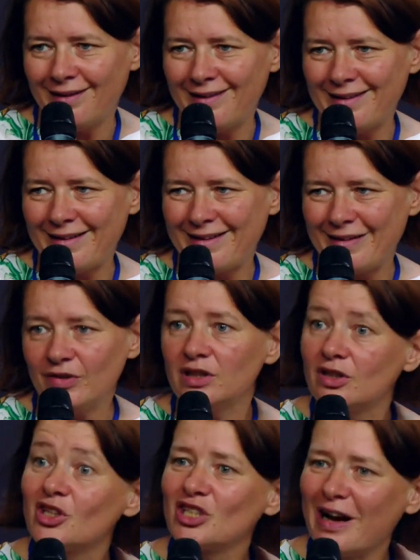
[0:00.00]
how
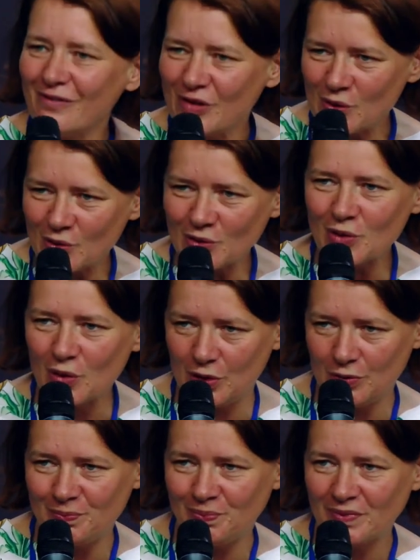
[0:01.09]
can they
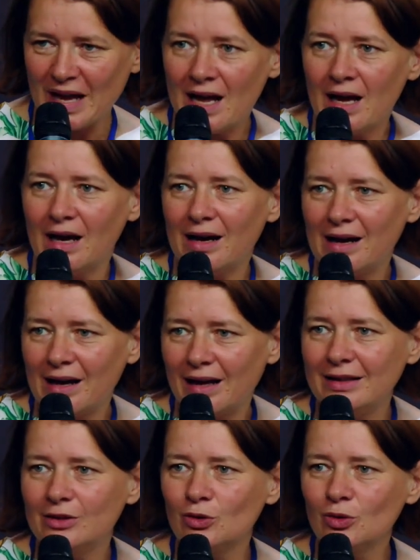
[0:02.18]
uh,
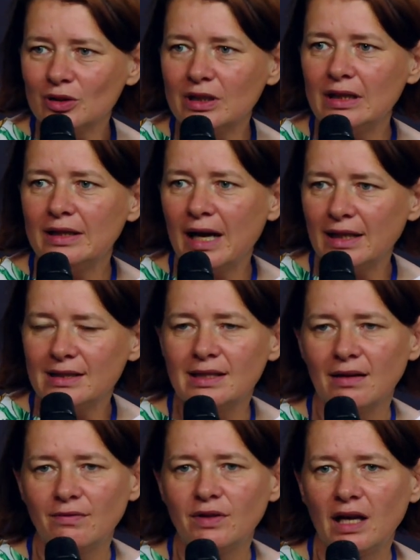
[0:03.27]
ensure
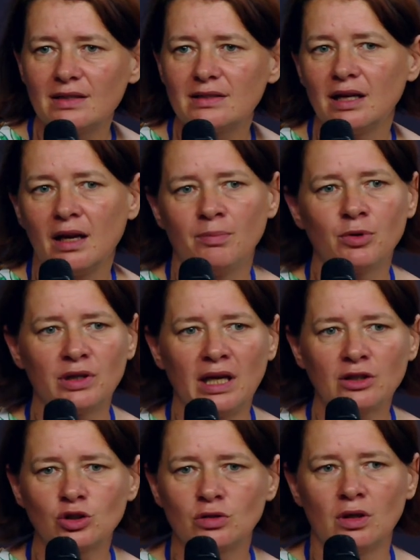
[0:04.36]
that there is no
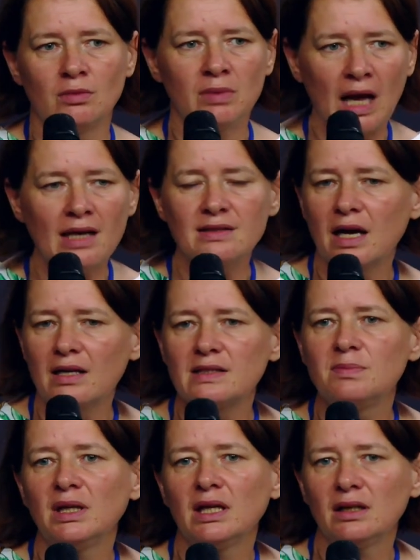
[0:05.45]
governmental
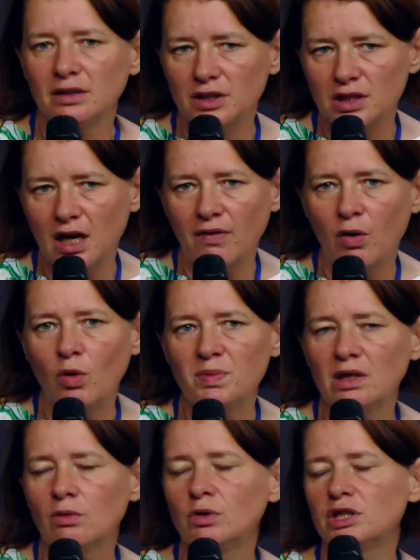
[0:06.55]
intrusion and control?
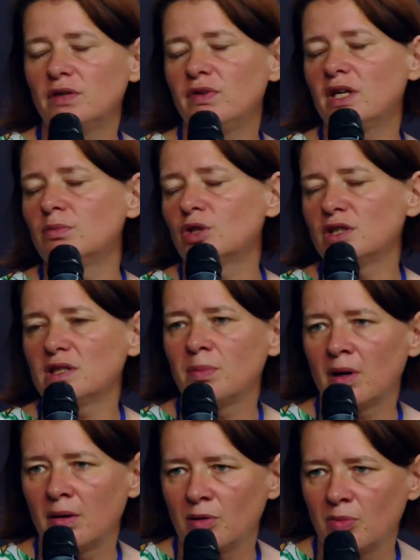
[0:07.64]
because
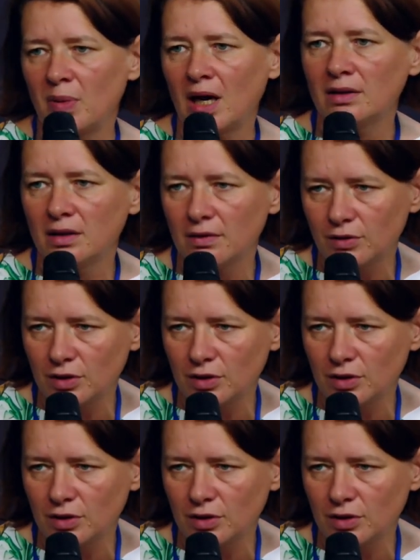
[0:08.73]
the government